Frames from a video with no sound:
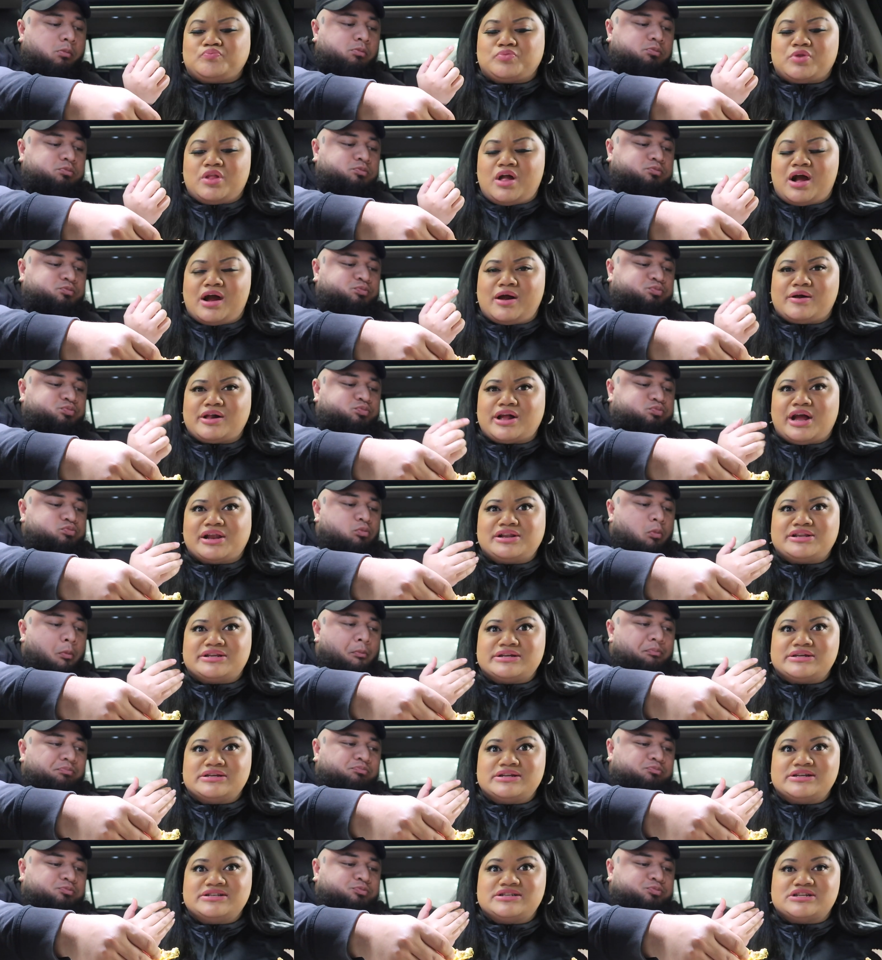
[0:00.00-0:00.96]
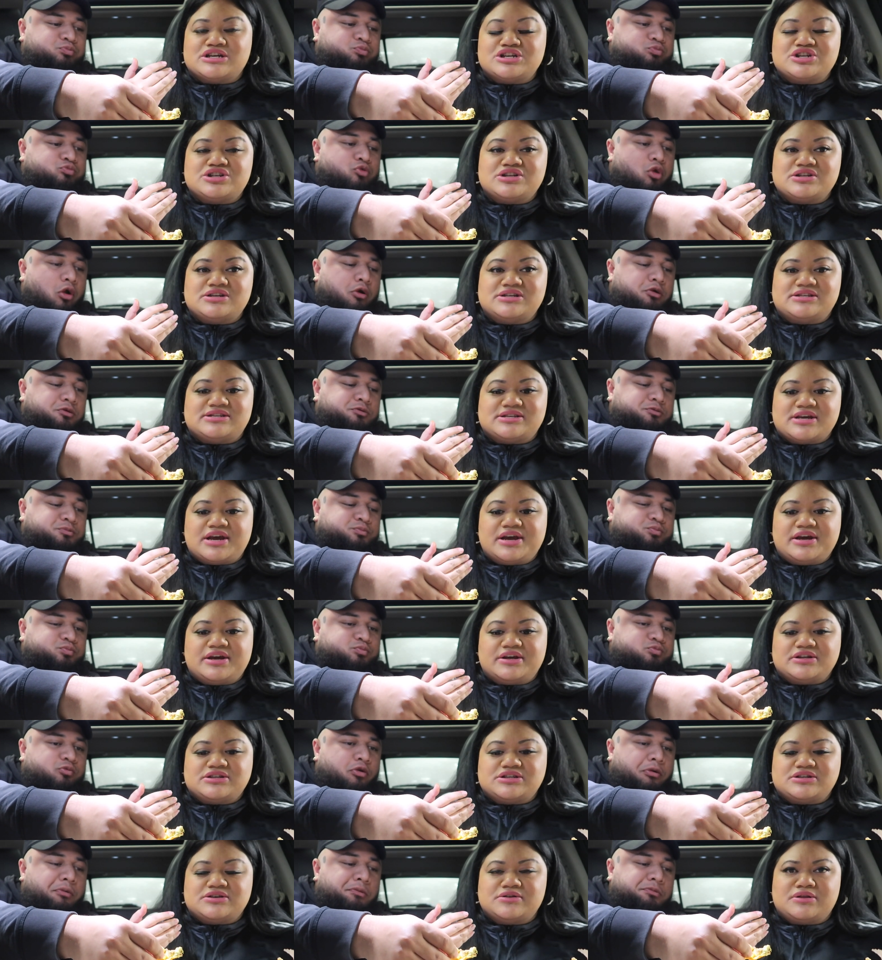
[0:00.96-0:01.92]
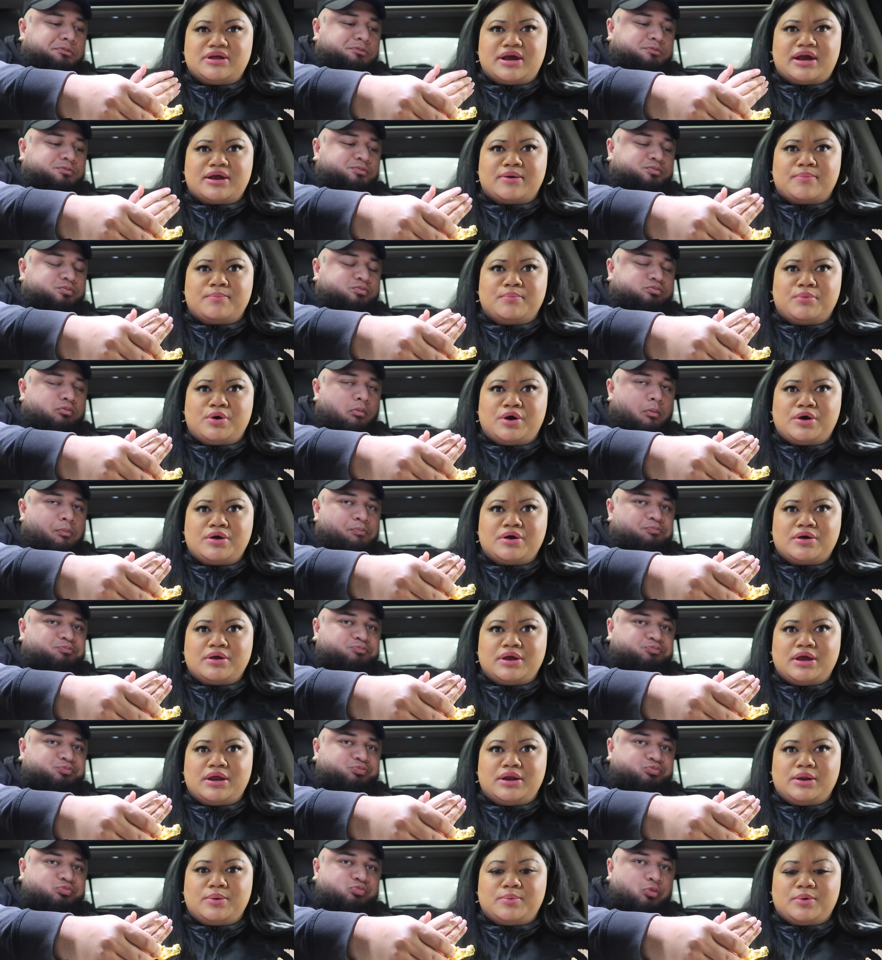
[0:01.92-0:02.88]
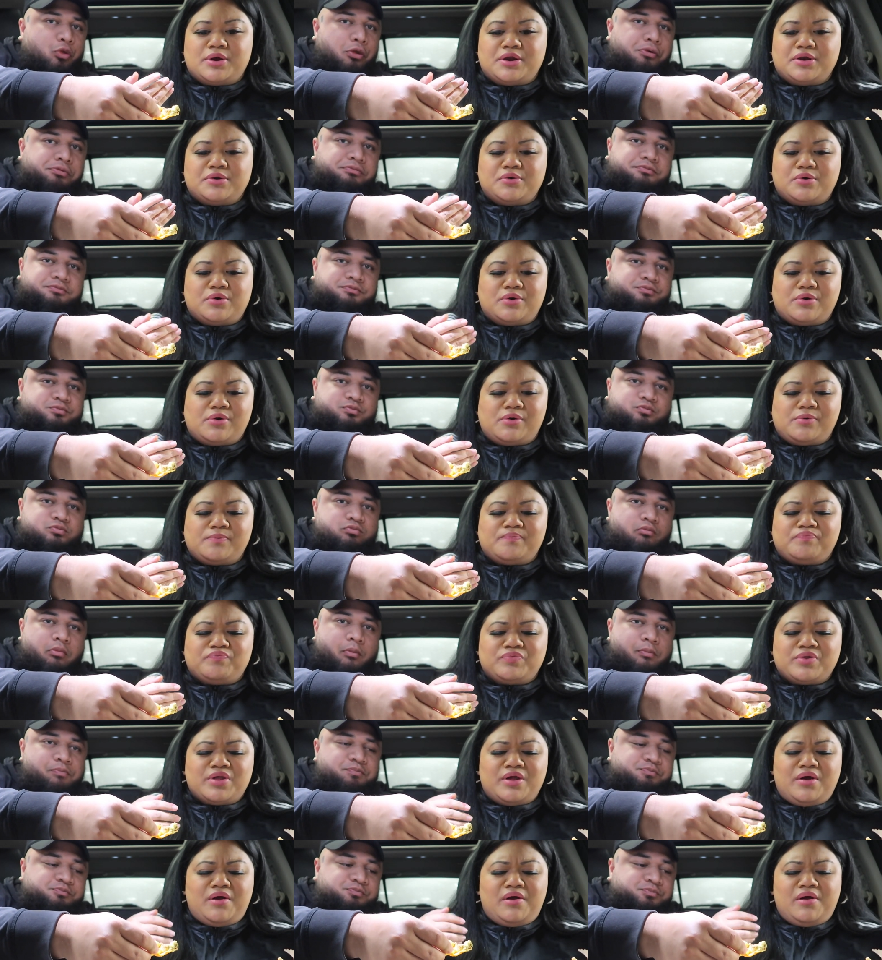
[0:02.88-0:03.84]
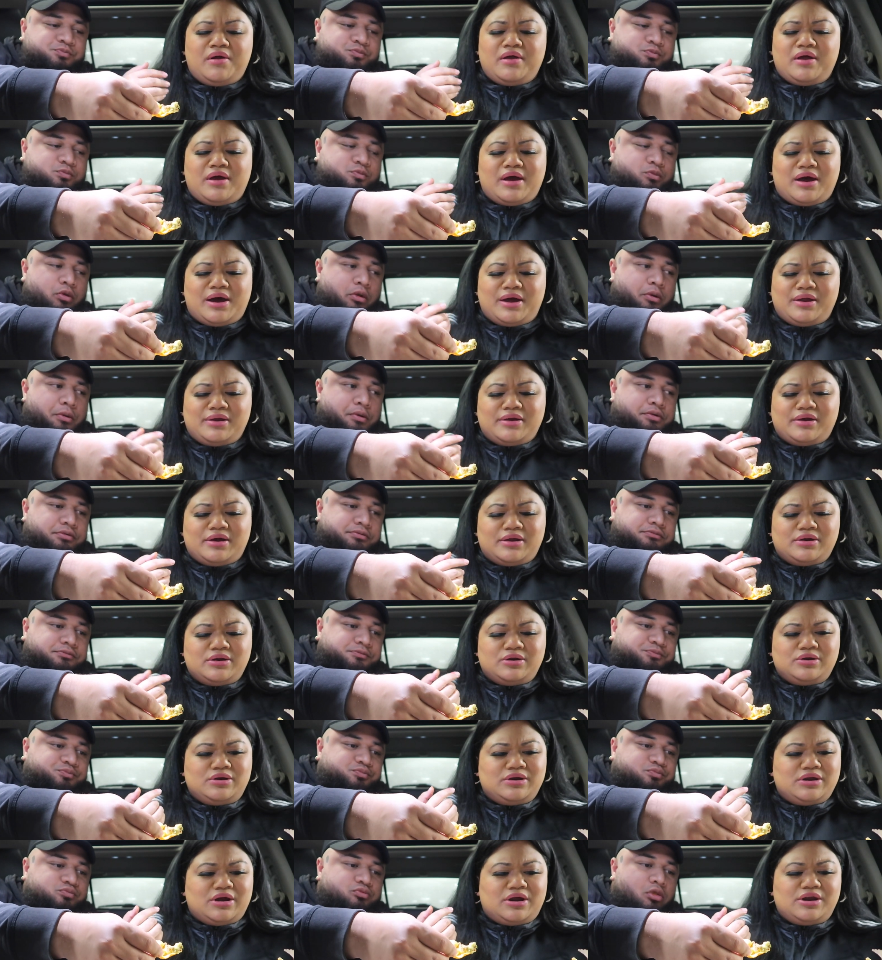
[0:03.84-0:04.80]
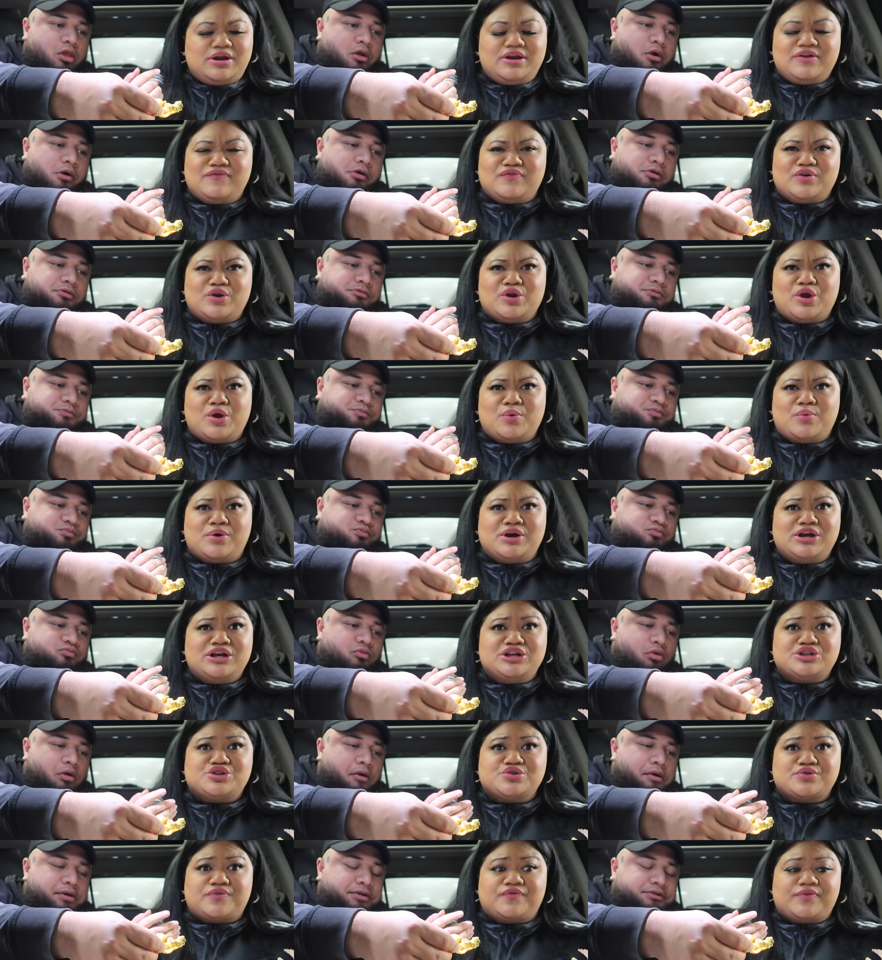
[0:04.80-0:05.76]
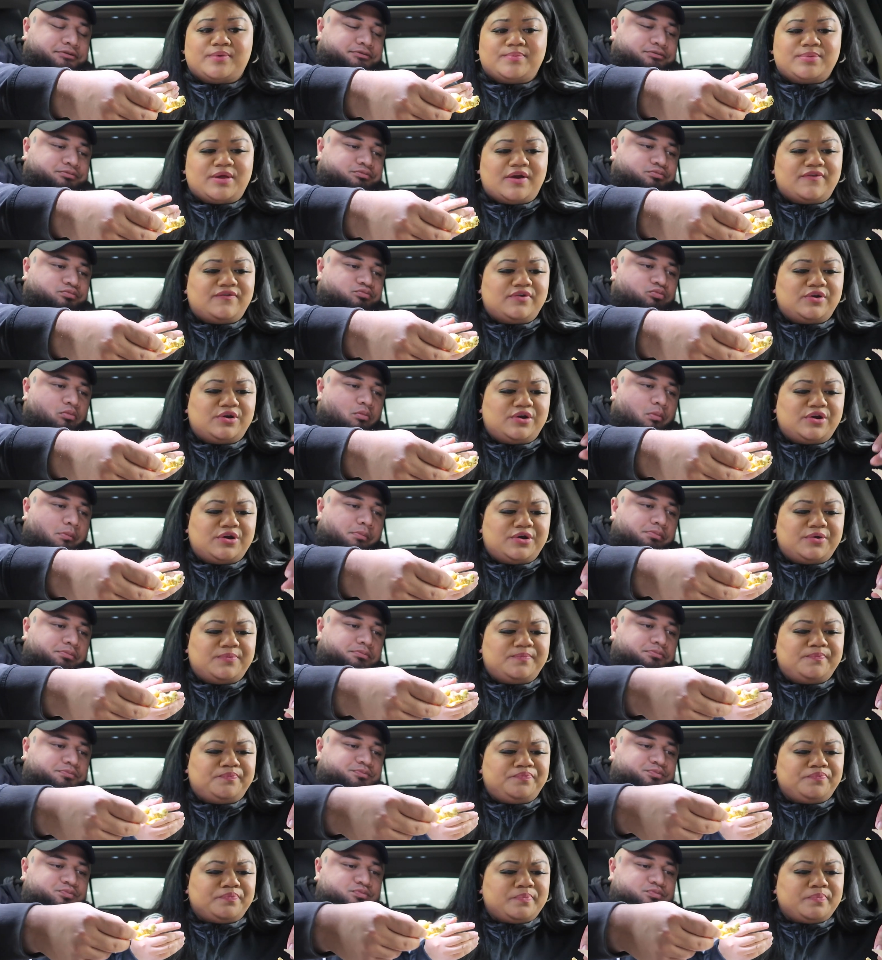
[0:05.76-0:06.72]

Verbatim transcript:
Speaker 1: Like, I didn't intentionally say it to like mock anyone or I, I don't, I don't even know what he took from that video.